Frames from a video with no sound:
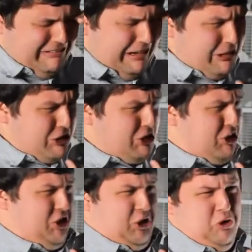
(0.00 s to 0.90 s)
I'm
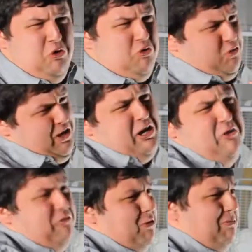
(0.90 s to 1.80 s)
just too
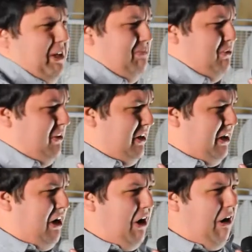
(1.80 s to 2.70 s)
real for people,
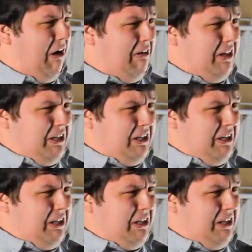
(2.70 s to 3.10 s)
you know?